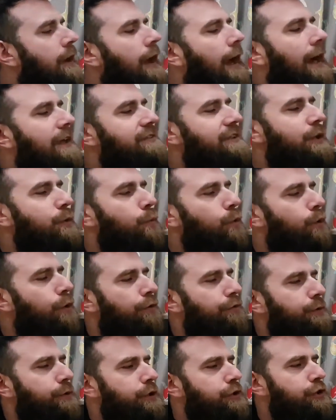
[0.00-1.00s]
As he walked
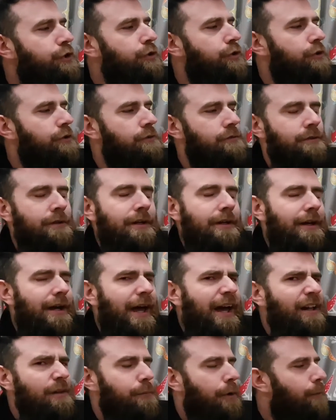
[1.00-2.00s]
through the jungle,
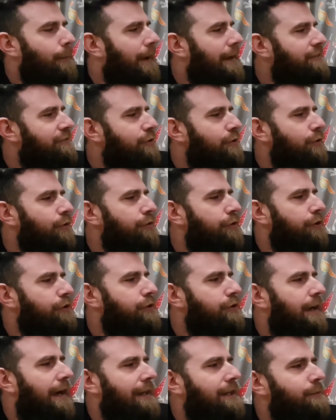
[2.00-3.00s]
Elmer met other
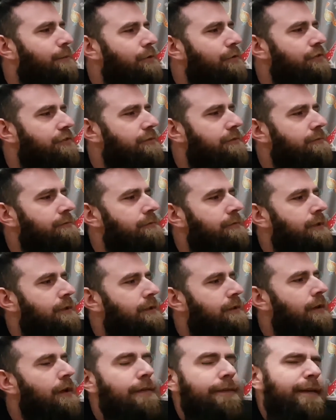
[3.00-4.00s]
animals.
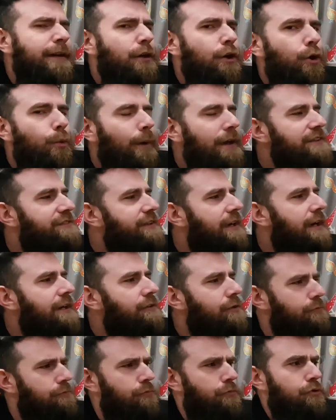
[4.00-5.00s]
They always said,
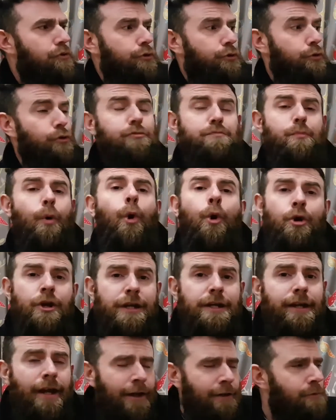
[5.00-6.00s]
"Good
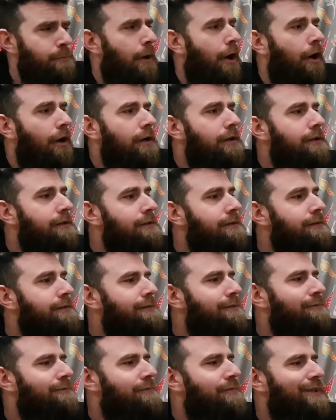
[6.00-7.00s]
morning, Elmer."
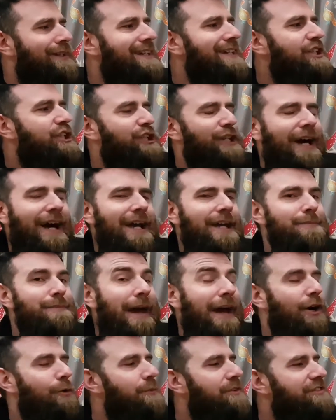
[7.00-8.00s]
And each time
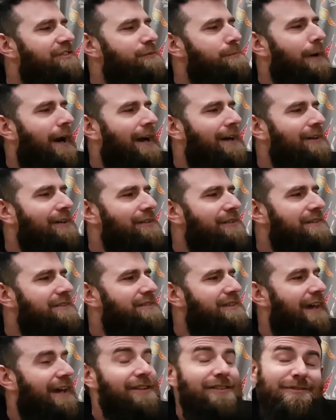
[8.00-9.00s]
Elmer smiled and
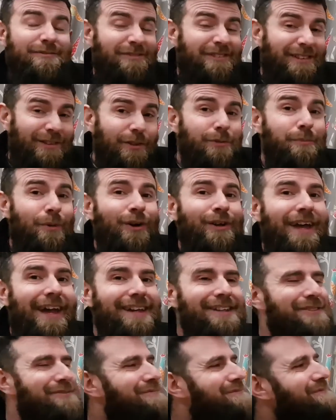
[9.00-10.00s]
said, "Good
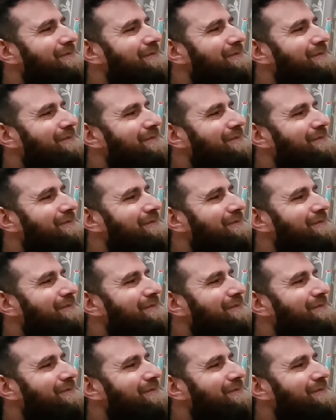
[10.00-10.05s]
morning."